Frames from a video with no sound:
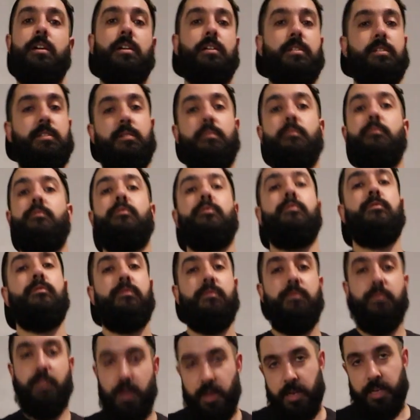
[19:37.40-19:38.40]
And I'm
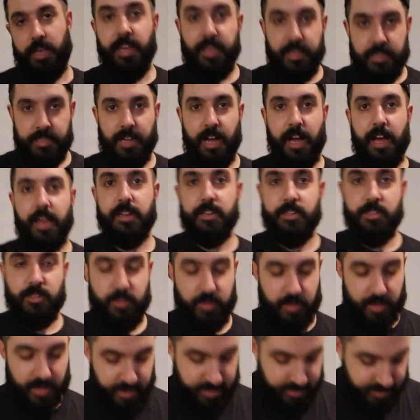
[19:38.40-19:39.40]
fucking tired, you
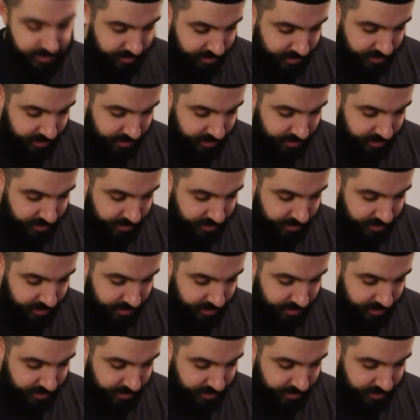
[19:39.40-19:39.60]
guys.